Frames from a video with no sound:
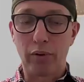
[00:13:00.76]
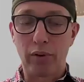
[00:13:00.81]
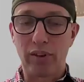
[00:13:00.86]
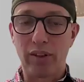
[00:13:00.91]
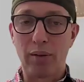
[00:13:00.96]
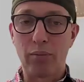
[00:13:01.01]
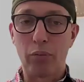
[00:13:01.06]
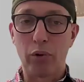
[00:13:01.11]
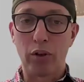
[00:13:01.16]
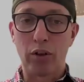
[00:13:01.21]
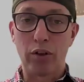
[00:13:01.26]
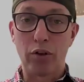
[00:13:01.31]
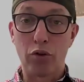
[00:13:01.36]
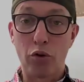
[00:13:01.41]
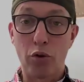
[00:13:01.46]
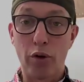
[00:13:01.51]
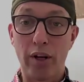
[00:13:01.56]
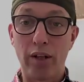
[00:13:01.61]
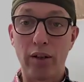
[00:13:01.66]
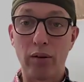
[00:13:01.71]
for example, on a
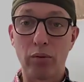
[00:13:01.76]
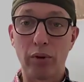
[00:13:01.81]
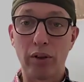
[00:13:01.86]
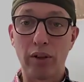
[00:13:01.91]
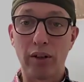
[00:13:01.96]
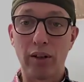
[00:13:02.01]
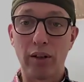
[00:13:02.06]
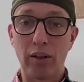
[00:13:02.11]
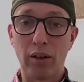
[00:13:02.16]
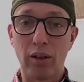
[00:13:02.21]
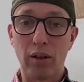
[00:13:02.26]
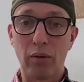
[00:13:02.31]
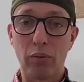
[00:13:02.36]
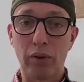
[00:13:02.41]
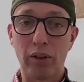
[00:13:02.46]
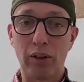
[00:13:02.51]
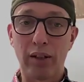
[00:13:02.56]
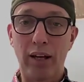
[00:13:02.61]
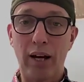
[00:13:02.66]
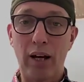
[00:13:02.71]
trail
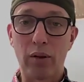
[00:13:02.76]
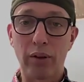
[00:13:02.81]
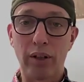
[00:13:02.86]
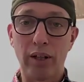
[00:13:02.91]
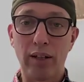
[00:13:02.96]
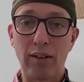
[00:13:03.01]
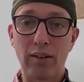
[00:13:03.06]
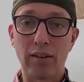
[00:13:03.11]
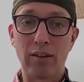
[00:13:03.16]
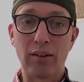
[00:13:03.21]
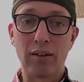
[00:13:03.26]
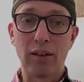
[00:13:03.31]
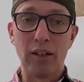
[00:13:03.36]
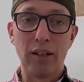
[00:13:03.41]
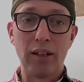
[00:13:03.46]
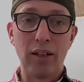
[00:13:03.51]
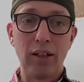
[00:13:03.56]
with cow gates.